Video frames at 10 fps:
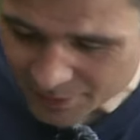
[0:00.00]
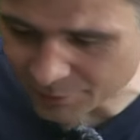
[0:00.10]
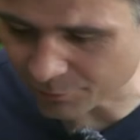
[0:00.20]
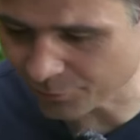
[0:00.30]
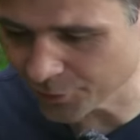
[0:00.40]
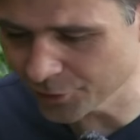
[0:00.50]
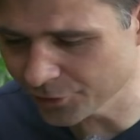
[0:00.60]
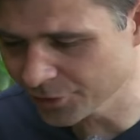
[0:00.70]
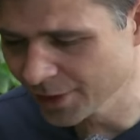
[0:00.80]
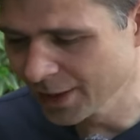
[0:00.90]
different
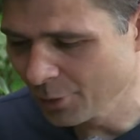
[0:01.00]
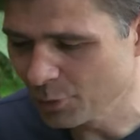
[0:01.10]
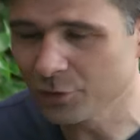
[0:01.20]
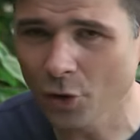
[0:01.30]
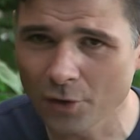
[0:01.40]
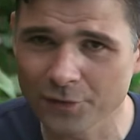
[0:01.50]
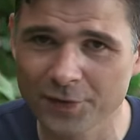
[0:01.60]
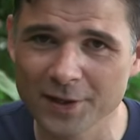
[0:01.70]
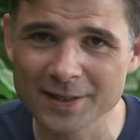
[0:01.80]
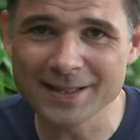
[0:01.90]
foods. We've got
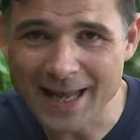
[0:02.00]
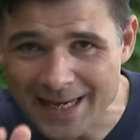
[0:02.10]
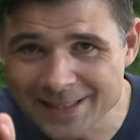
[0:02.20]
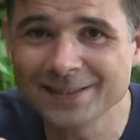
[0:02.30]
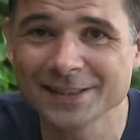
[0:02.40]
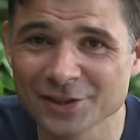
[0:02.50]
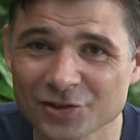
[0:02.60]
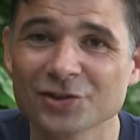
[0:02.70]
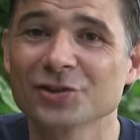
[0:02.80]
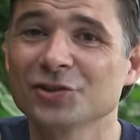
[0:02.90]
the
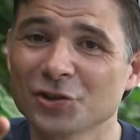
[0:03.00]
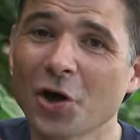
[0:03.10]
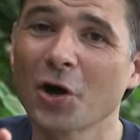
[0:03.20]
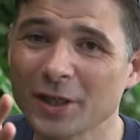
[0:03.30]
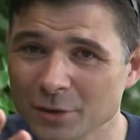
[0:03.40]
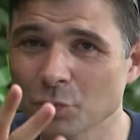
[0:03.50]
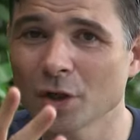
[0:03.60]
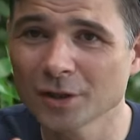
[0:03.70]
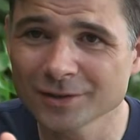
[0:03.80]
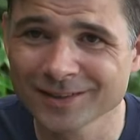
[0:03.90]
laziest shark in the
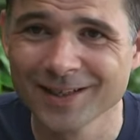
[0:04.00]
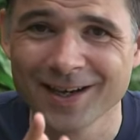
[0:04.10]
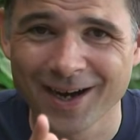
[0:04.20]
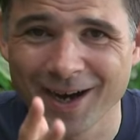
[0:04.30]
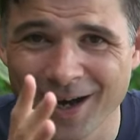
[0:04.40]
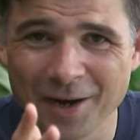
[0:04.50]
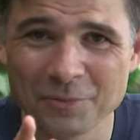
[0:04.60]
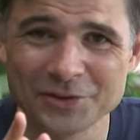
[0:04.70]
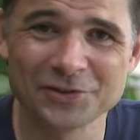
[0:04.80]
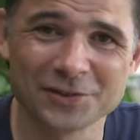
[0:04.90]
world,
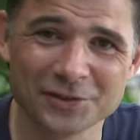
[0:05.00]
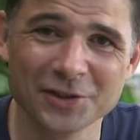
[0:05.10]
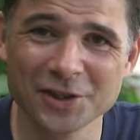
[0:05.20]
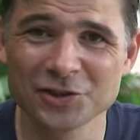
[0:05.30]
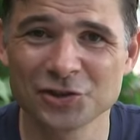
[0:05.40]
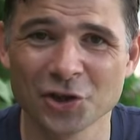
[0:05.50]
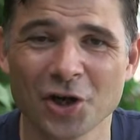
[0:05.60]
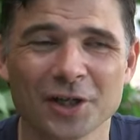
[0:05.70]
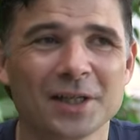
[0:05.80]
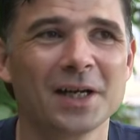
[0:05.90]
which is the nurse
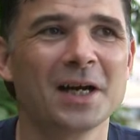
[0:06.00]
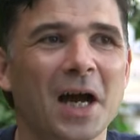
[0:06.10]
shark.